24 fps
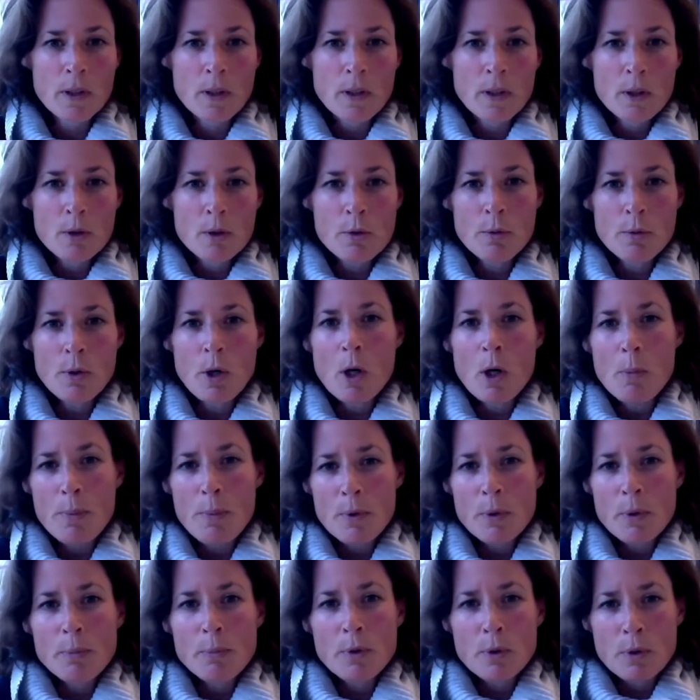to open
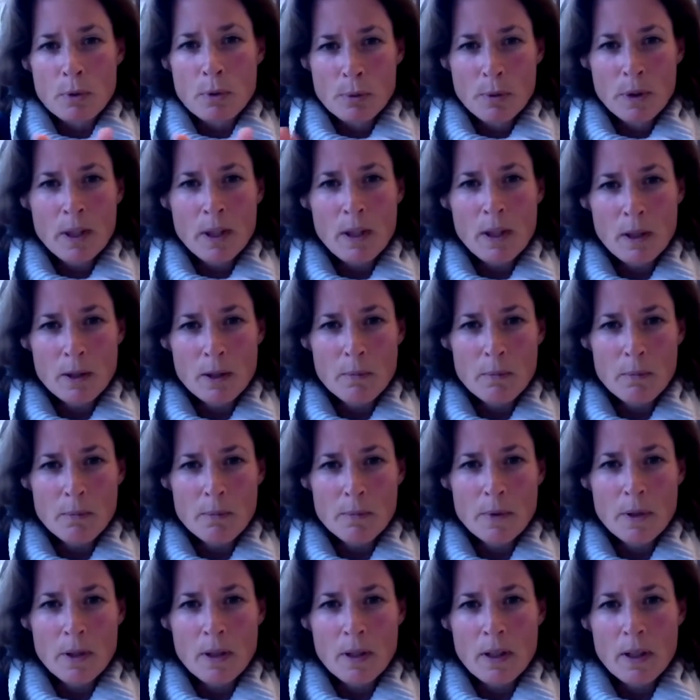up the curriculum
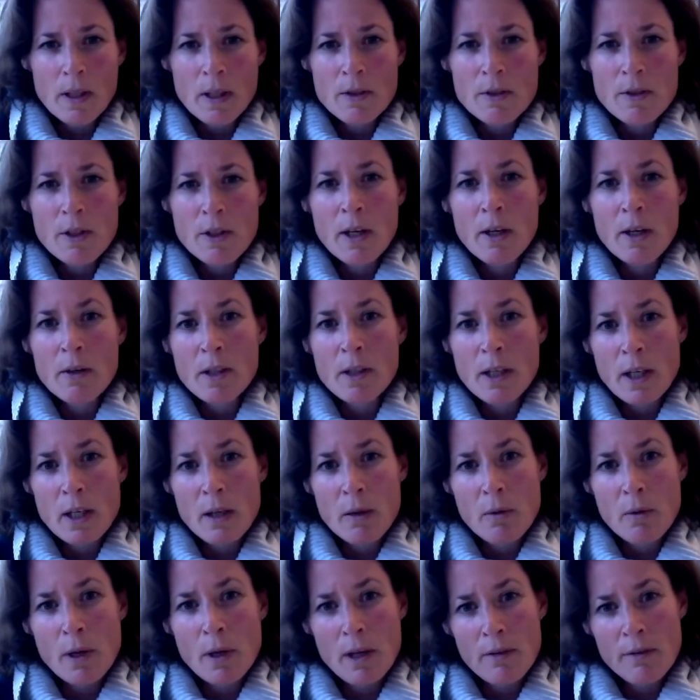and say, okay,
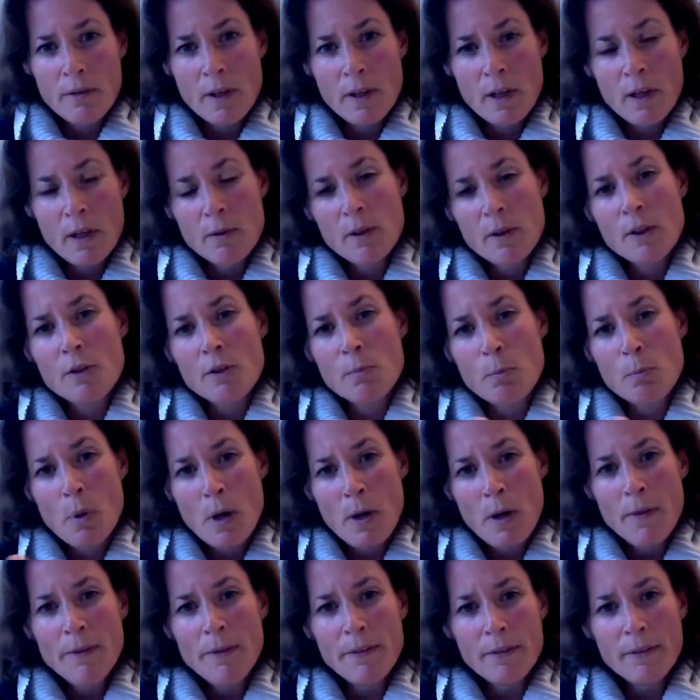you have now this
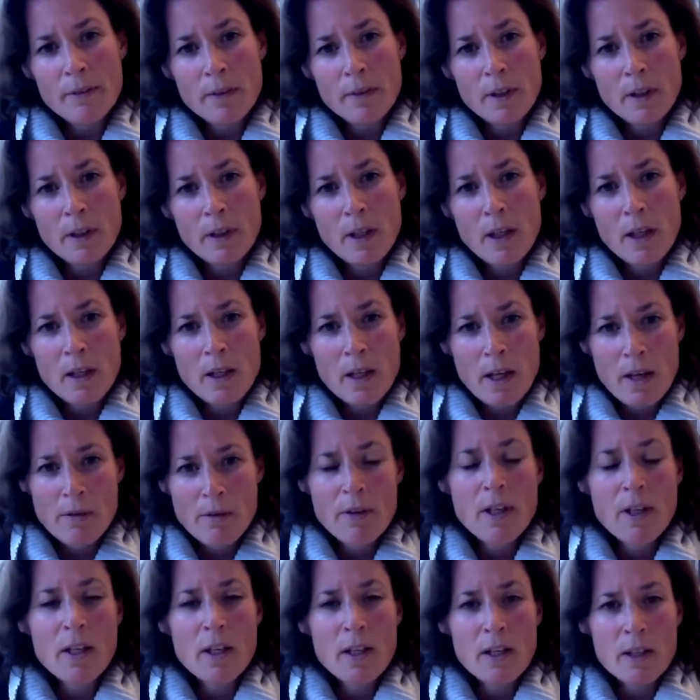month in
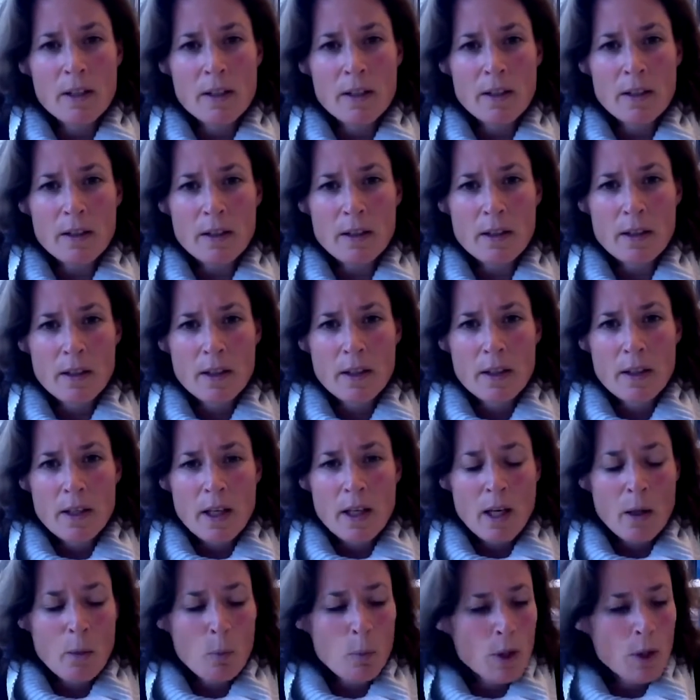every year,
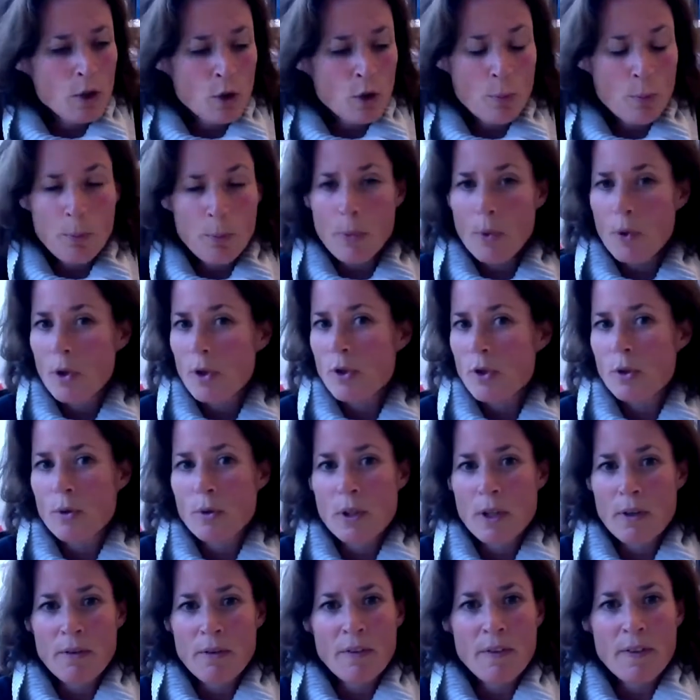and we support you in
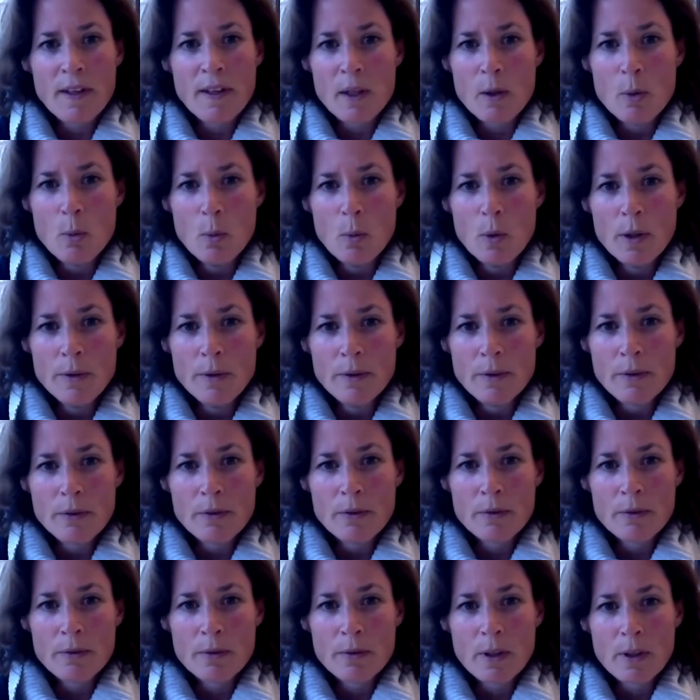everything you want,
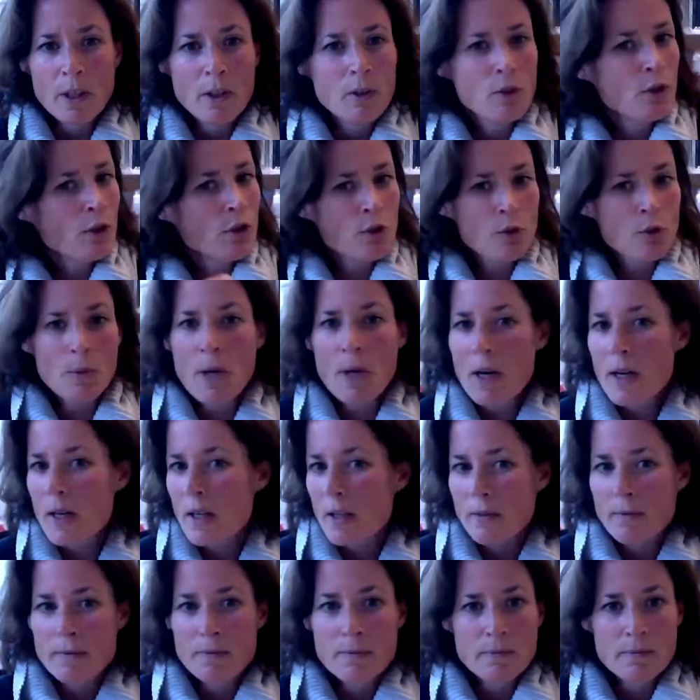and just try.
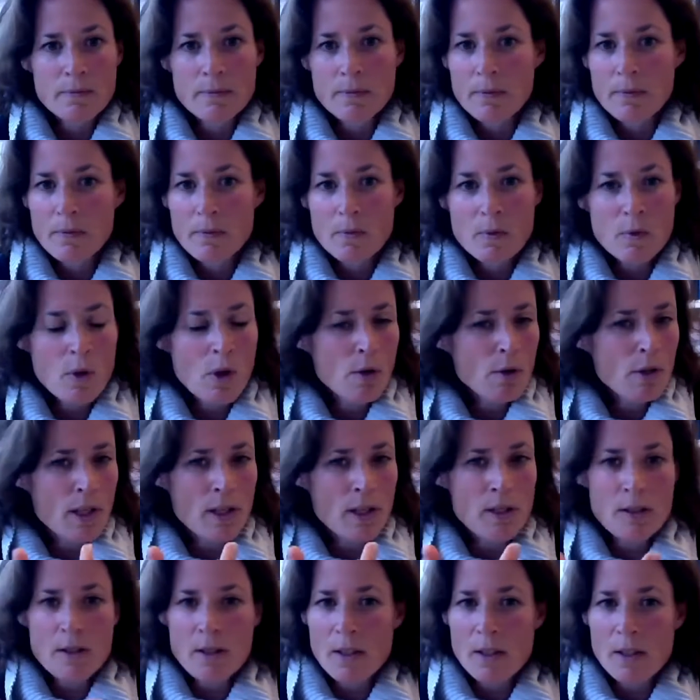Go
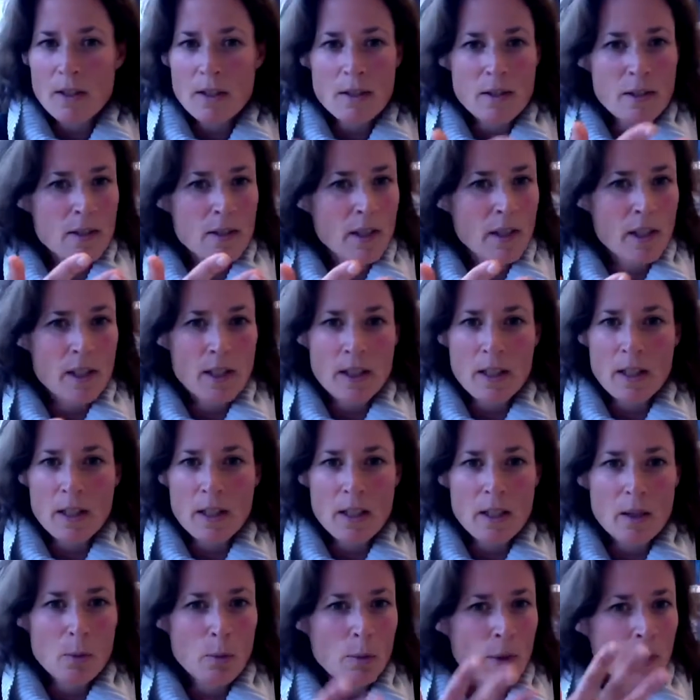dancing,
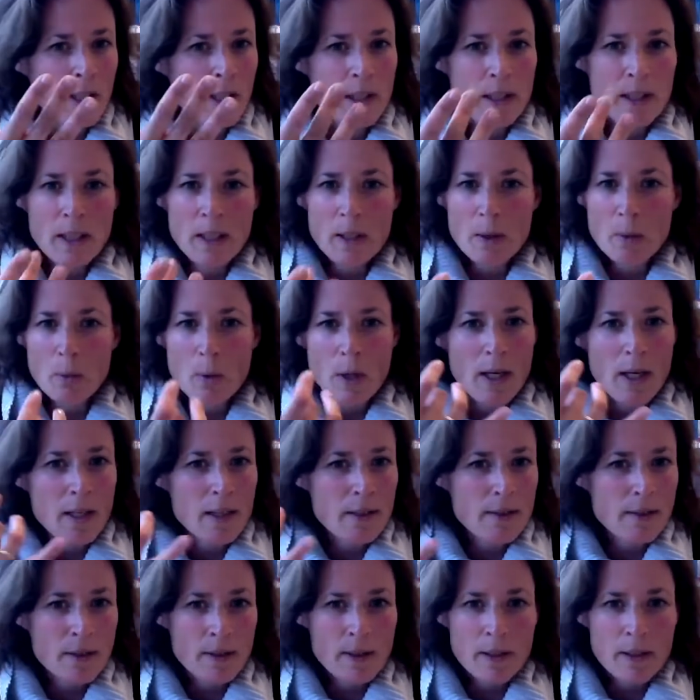singing, reading,
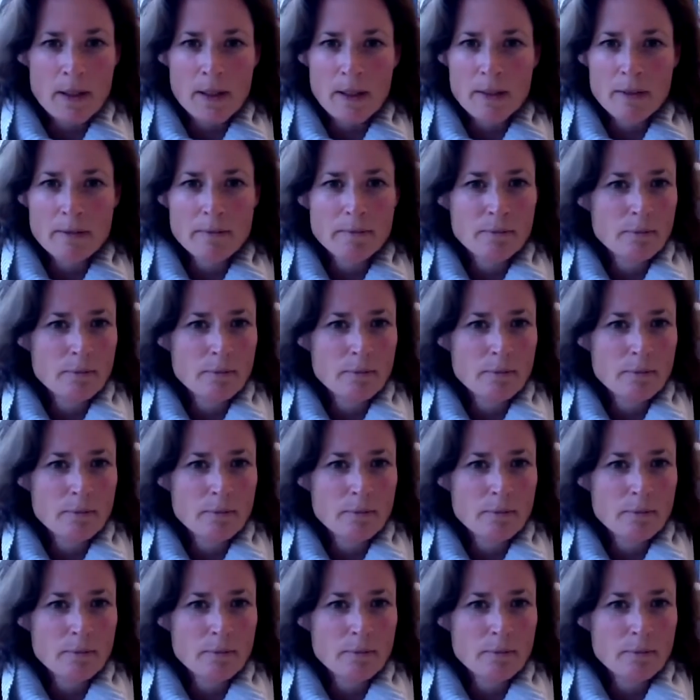writing,